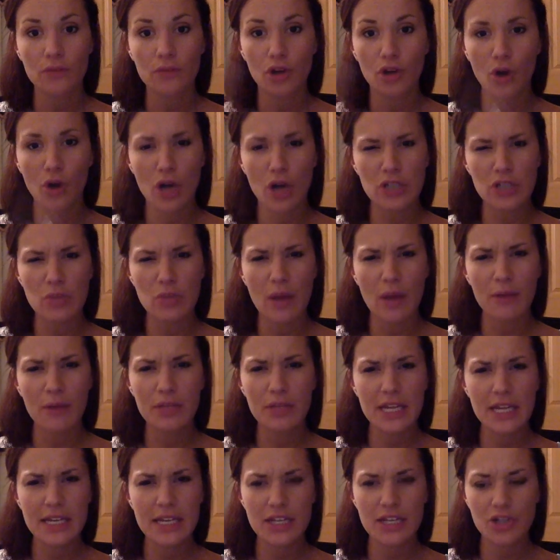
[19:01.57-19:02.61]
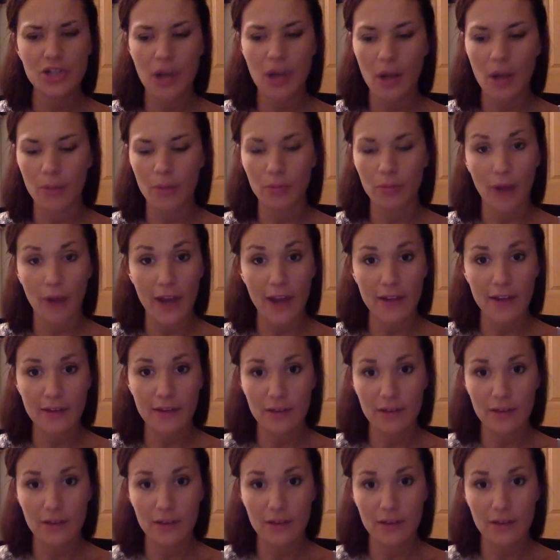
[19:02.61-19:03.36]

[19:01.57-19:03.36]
Or else why would they need your help, right?